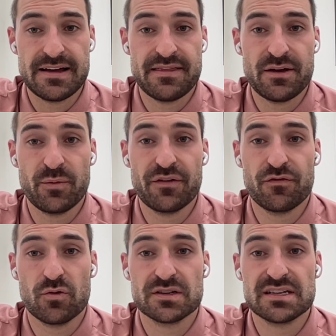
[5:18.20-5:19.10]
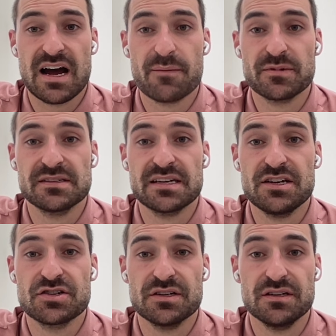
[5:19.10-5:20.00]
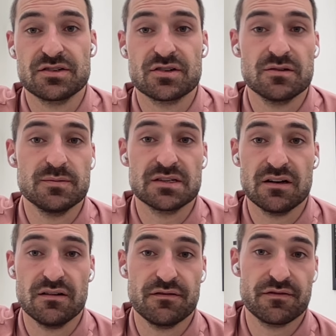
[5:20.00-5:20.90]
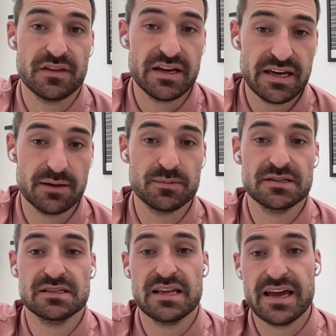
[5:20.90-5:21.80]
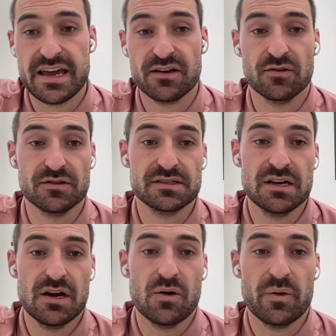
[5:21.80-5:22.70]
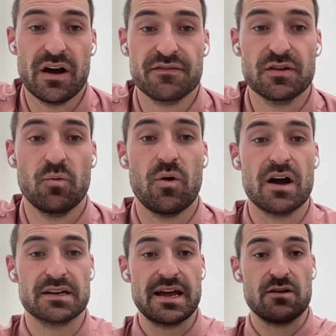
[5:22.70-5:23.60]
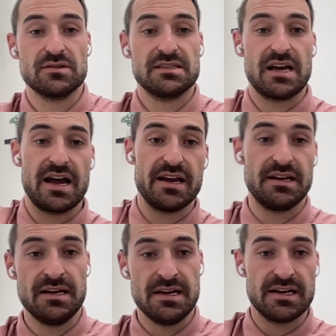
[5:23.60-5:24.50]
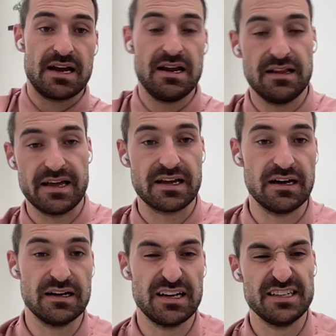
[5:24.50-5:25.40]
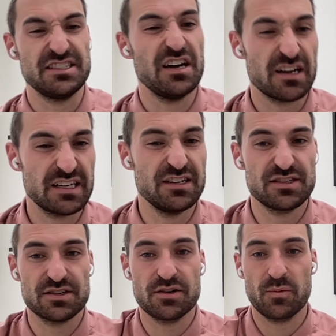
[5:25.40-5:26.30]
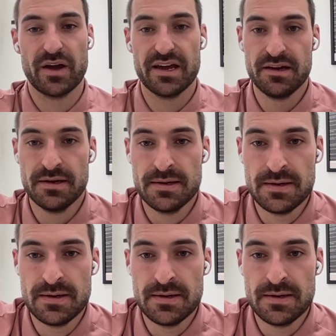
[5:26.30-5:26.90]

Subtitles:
And then we forced compensation in terms of the hips, the ankles. We often walked outside, kind of like a duck in a certain way.